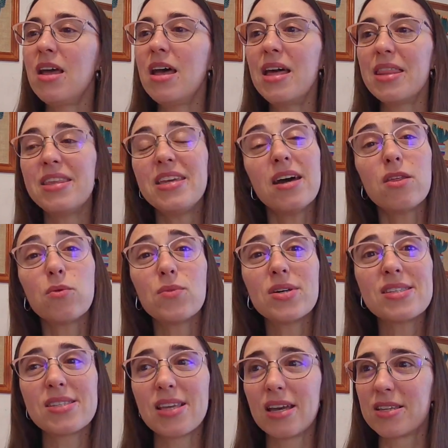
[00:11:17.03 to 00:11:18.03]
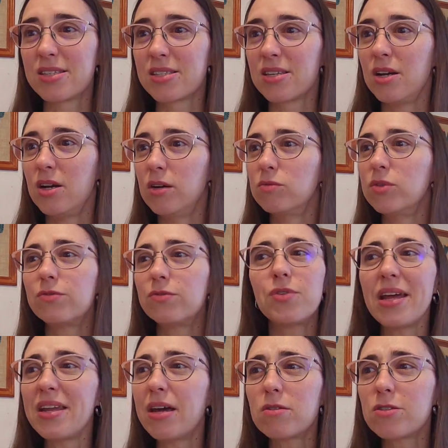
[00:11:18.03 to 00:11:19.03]
The other one says, we've
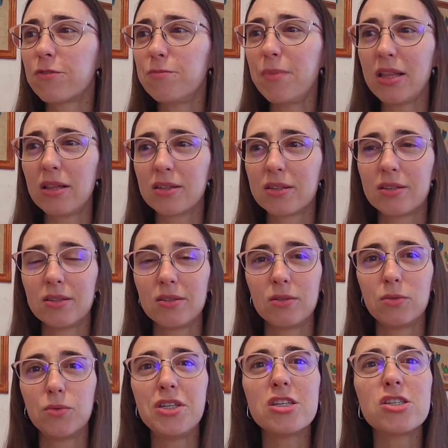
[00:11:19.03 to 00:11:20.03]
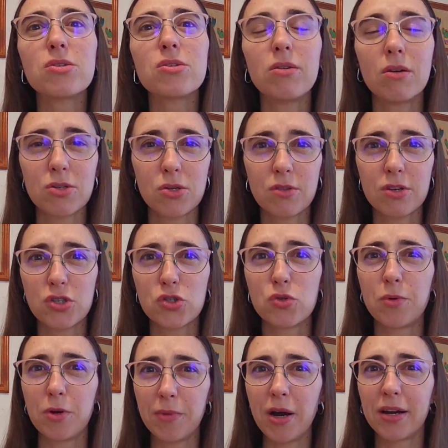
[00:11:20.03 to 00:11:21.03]
run out of milk. We need to go to the
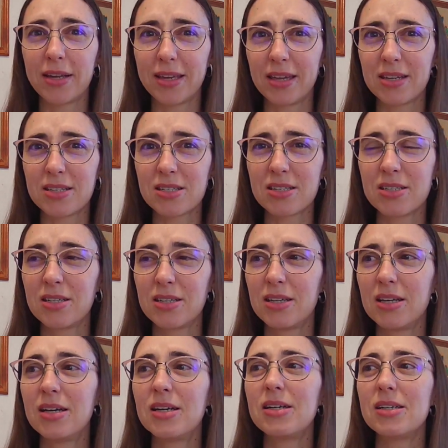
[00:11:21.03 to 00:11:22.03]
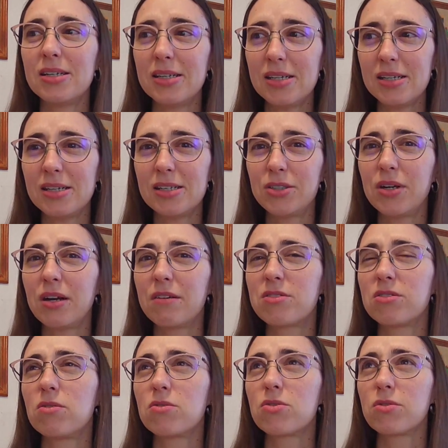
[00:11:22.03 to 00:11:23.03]
supermarket. You have to
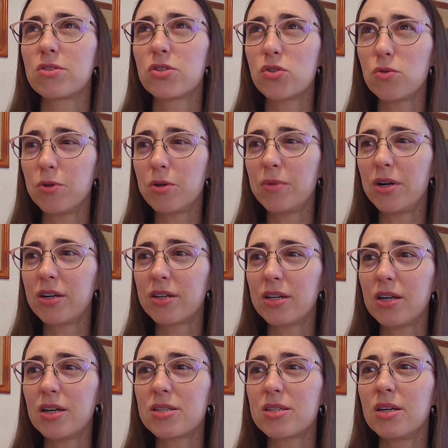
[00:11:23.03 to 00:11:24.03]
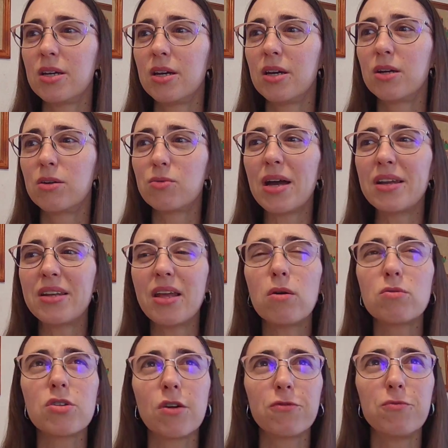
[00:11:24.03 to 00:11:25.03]
go to the supermarket, run
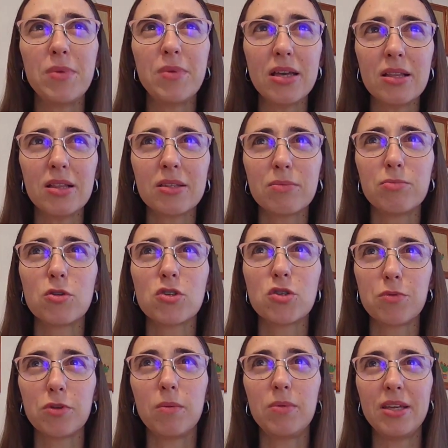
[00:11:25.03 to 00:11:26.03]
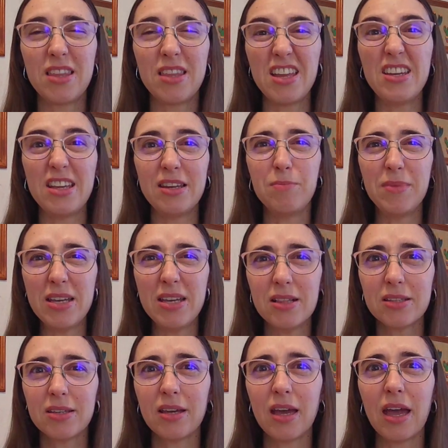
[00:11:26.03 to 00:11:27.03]
out of milk. Most probably they need
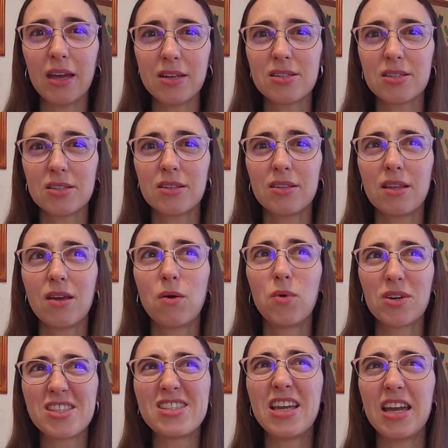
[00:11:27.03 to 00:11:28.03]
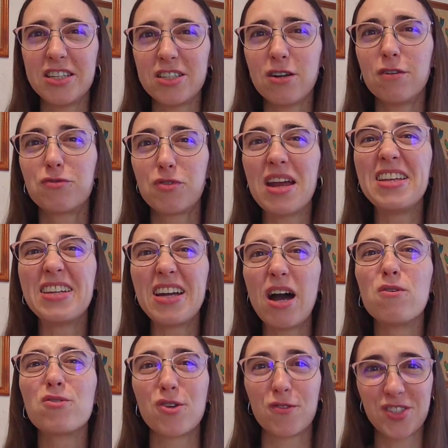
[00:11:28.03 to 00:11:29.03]
milk. And what's the idea of running
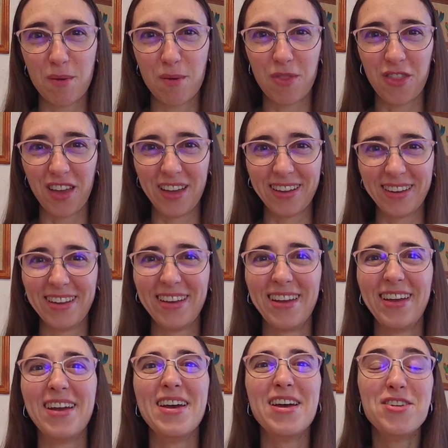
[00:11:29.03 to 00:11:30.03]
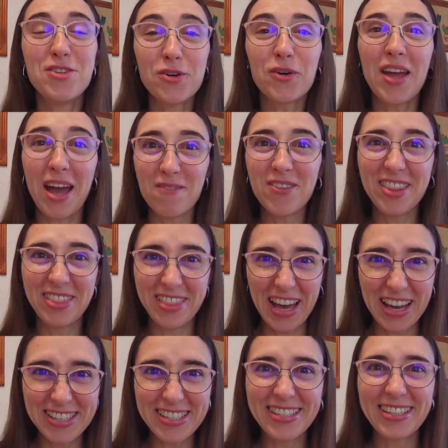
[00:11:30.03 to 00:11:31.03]
out of something? Not having
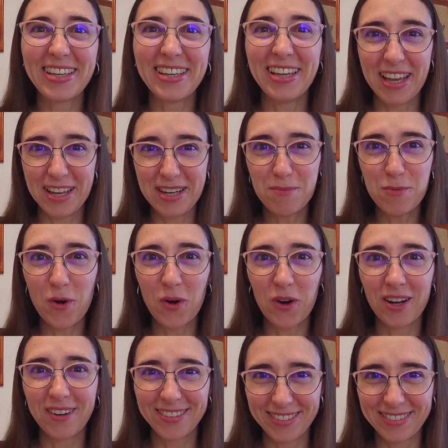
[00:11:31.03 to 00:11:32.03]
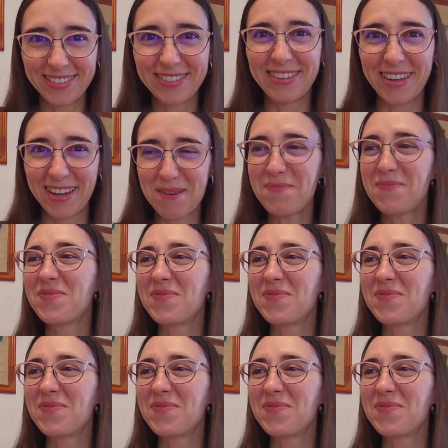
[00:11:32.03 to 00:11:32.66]
that anymore, yeah?